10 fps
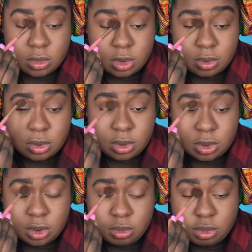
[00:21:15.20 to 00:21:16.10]
So it's
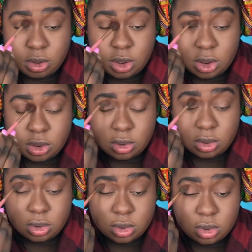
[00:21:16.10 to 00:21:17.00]
using a
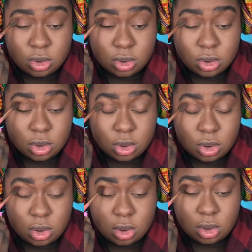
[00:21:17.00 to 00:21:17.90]
brown.
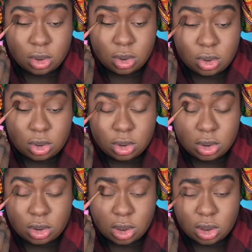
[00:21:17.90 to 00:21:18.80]
It
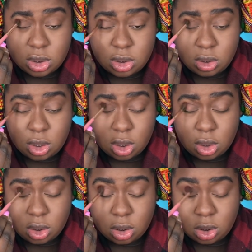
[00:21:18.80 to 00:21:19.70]
just, I guess, to like a